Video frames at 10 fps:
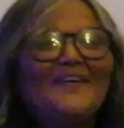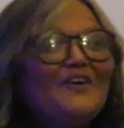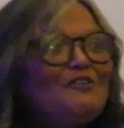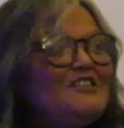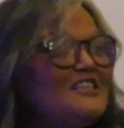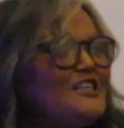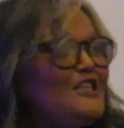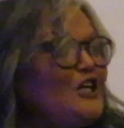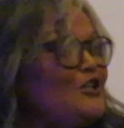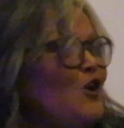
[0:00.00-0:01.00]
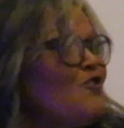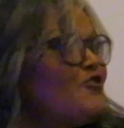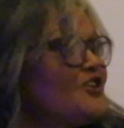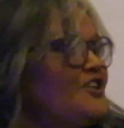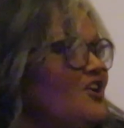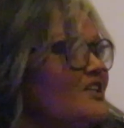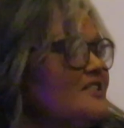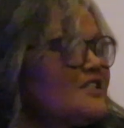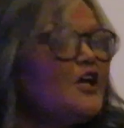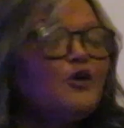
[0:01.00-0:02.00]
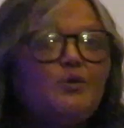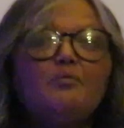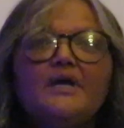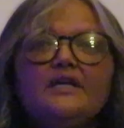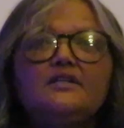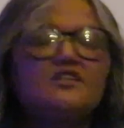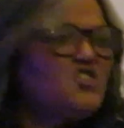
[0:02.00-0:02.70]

We didn't take no for an answer and we made